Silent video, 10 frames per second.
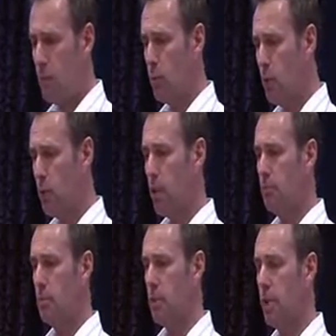we
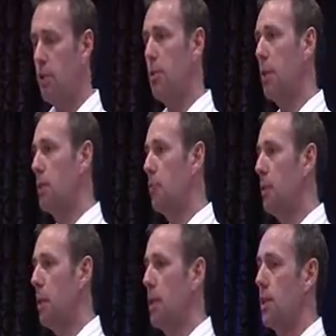negotiated a
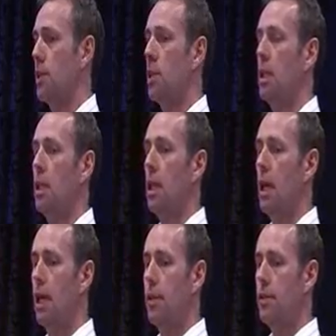price,
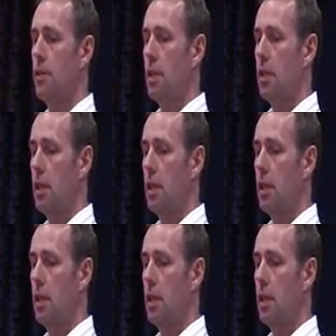and